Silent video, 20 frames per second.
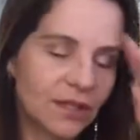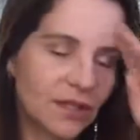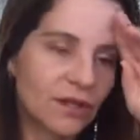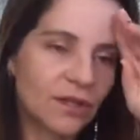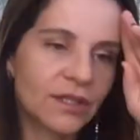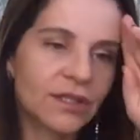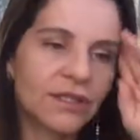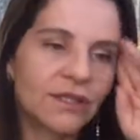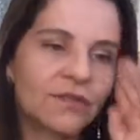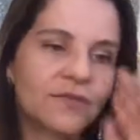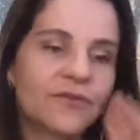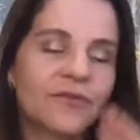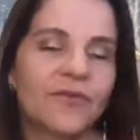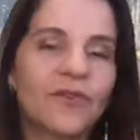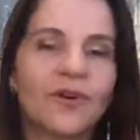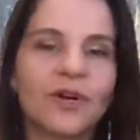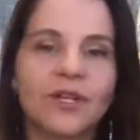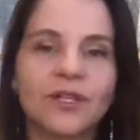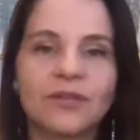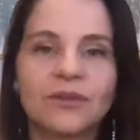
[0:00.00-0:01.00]
in order
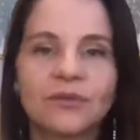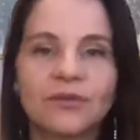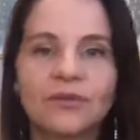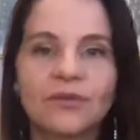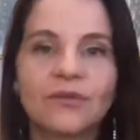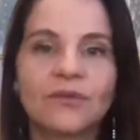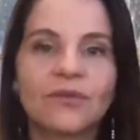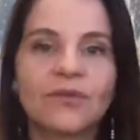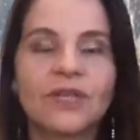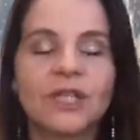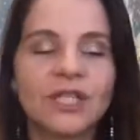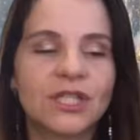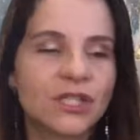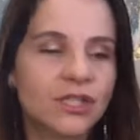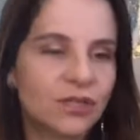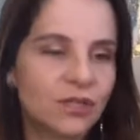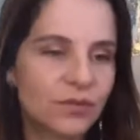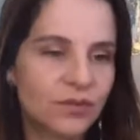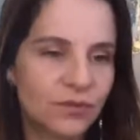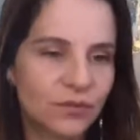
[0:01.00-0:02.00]
for you to
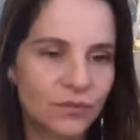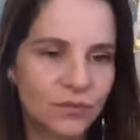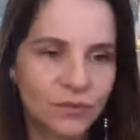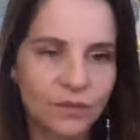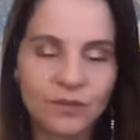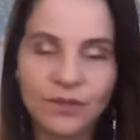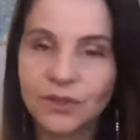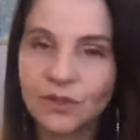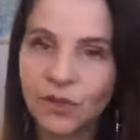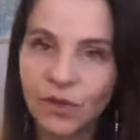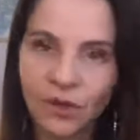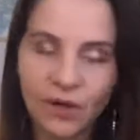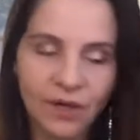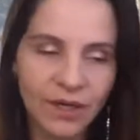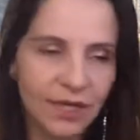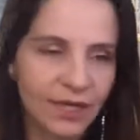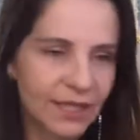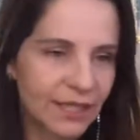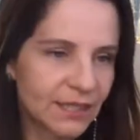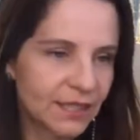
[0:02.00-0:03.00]
reach to
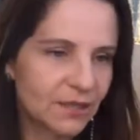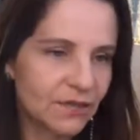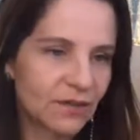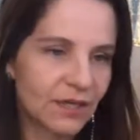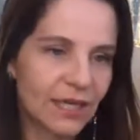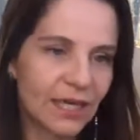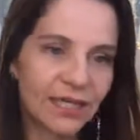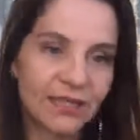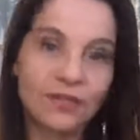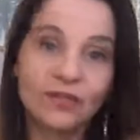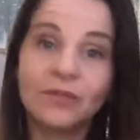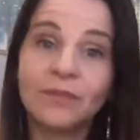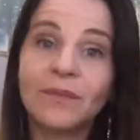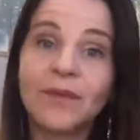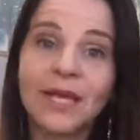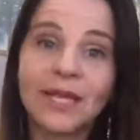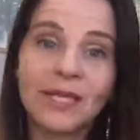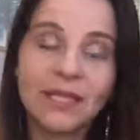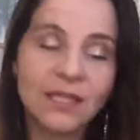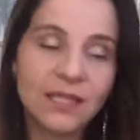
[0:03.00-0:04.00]
your ideal client, you
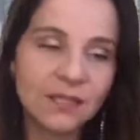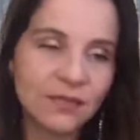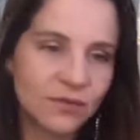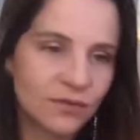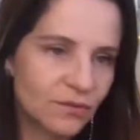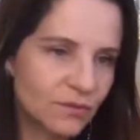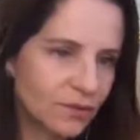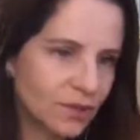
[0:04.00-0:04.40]
may need,